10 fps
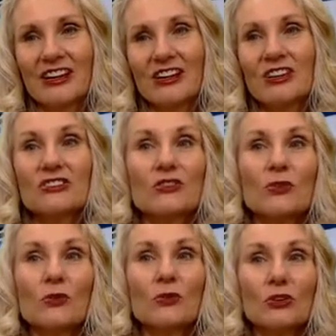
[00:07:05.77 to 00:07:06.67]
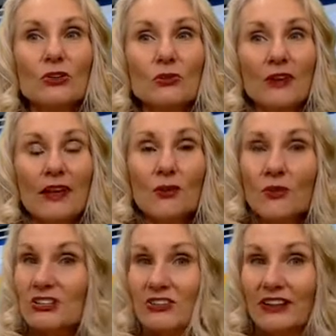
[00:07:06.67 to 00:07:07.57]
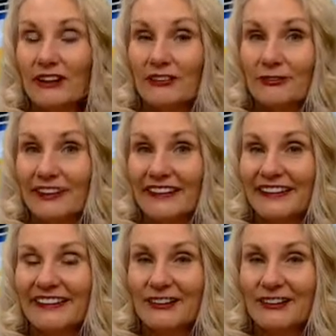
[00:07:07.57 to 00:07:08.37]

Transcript: So you get what you give, right?